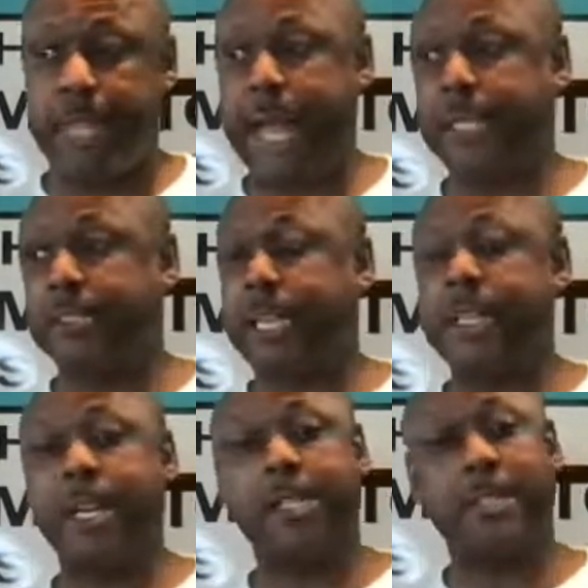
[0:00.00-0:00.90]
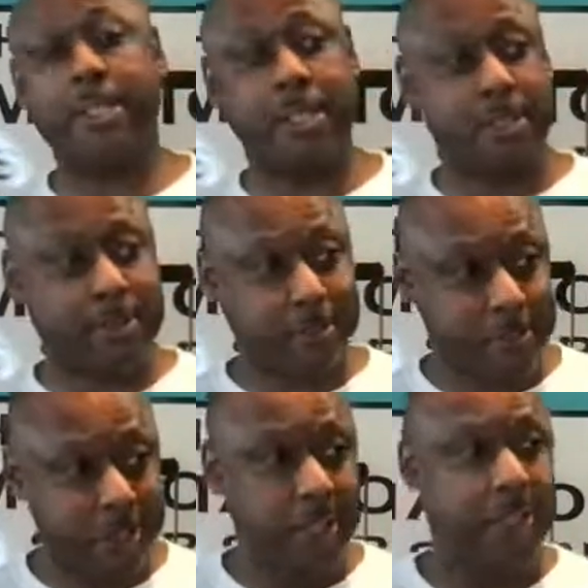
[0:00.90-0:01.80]
I can say that because I just
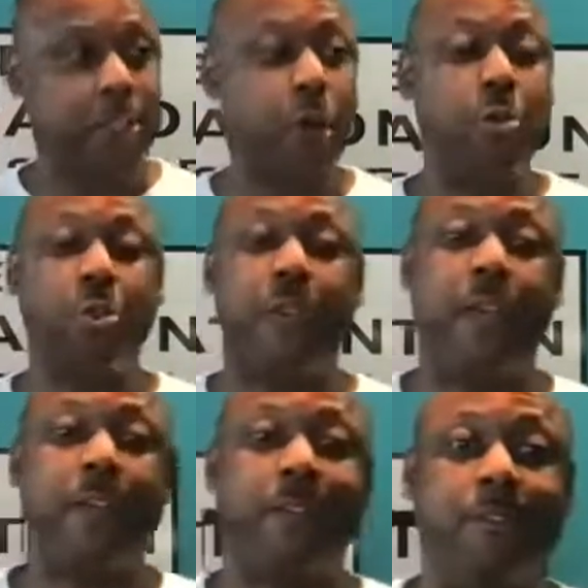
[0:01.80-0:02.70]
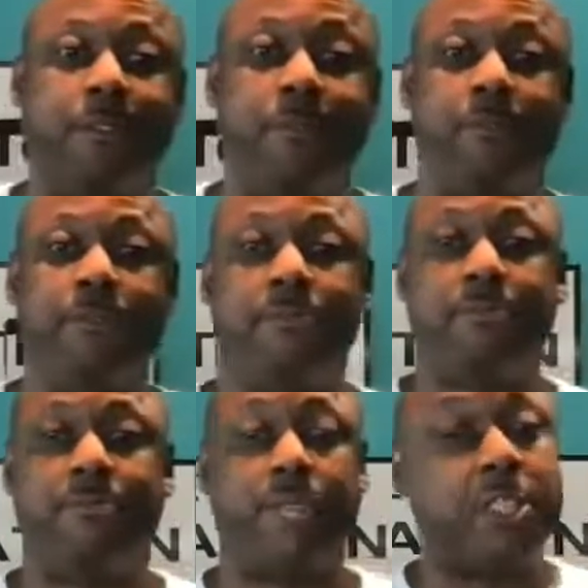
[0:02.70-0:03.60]
showed you that.
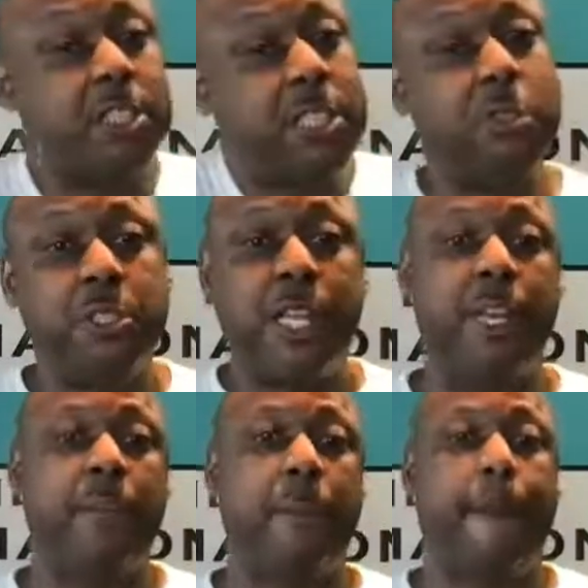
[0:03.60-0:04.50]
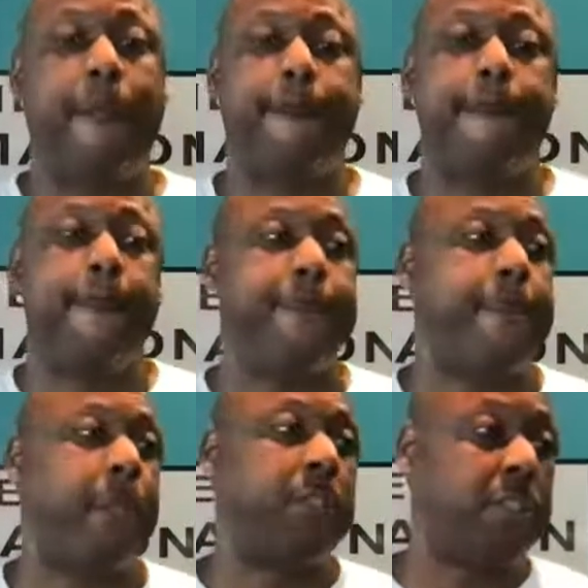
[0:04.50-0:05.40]
I just showed you that.
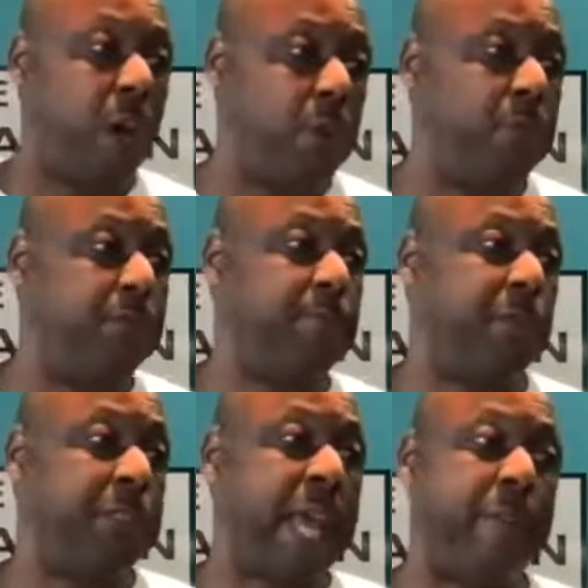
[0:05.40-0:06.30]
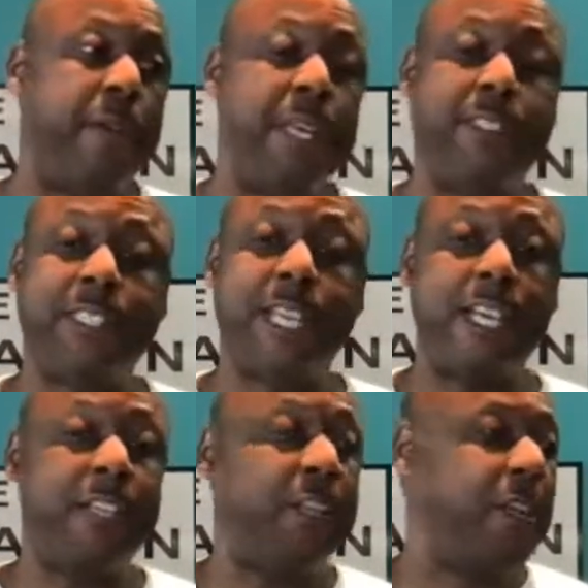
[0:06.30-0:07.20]
So, that being
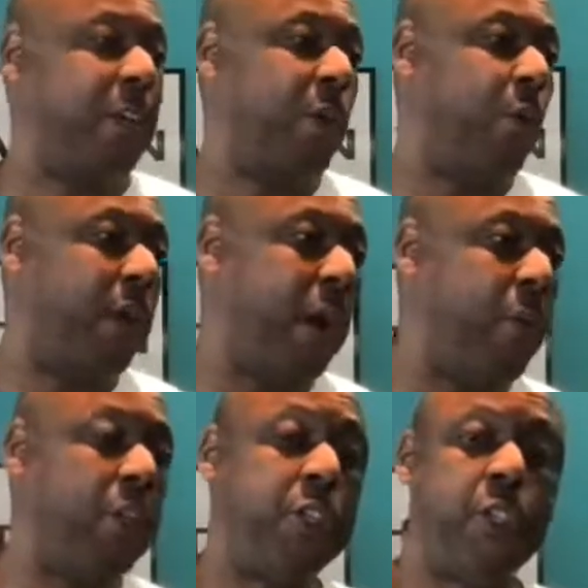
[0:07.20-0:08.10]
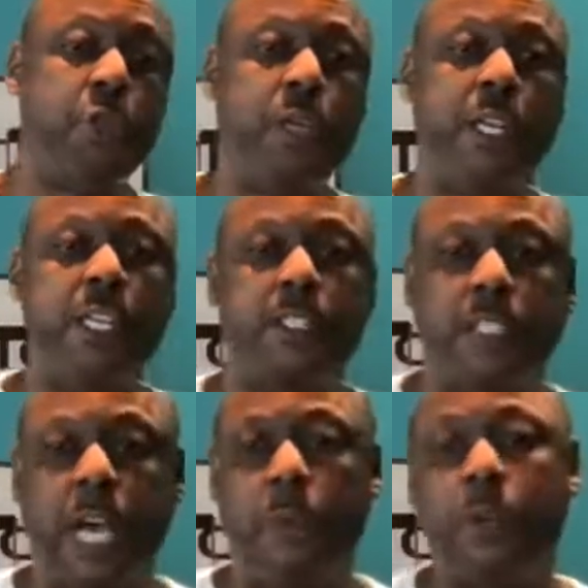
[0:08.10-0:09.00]
said, what I want to do
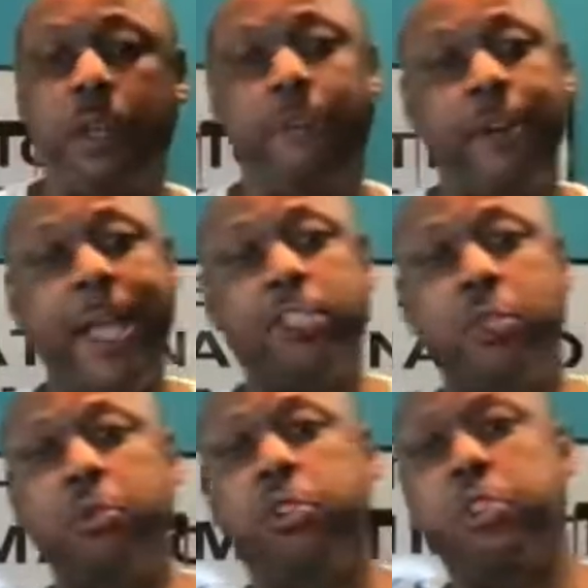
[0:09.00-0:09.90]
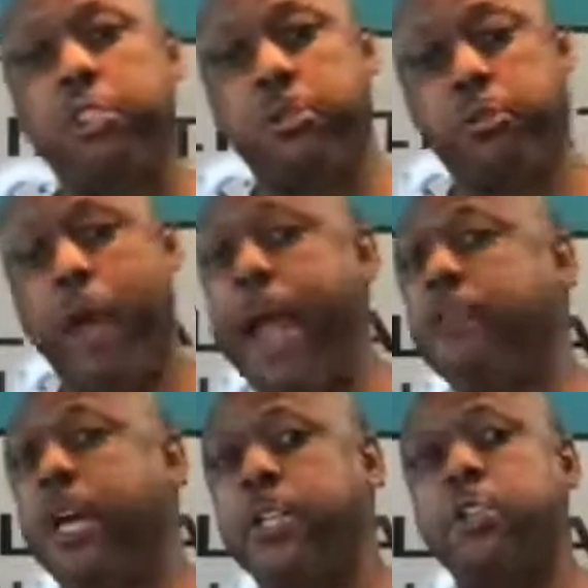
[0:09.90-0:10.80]
is I want to invite you to
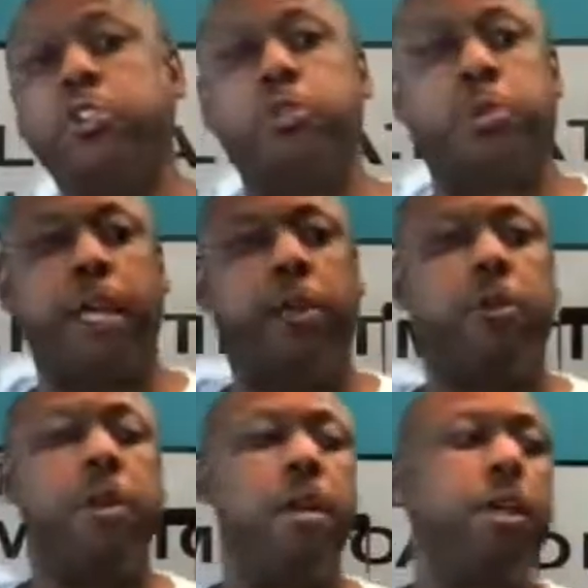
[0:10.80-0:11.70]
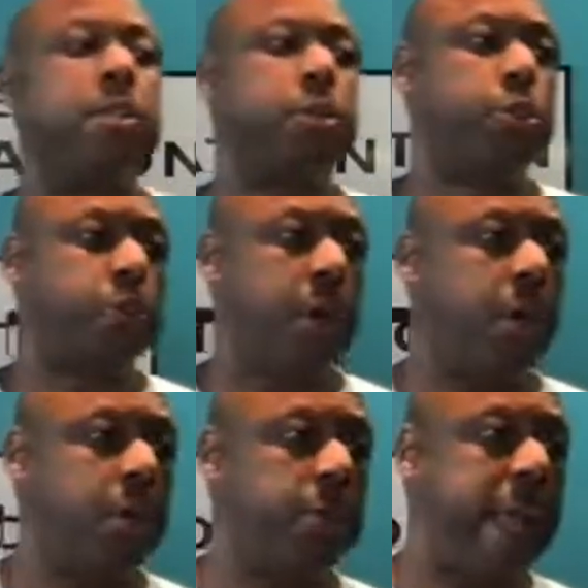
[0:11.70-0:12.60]
subscribe to our YouTube channel,
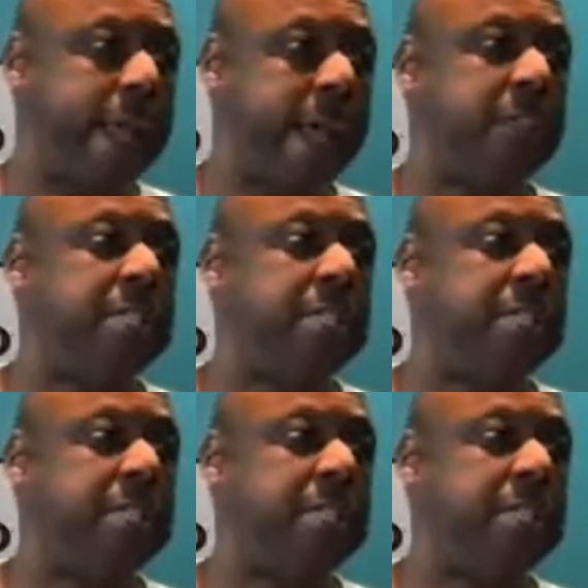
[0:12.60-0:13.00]
uh, like our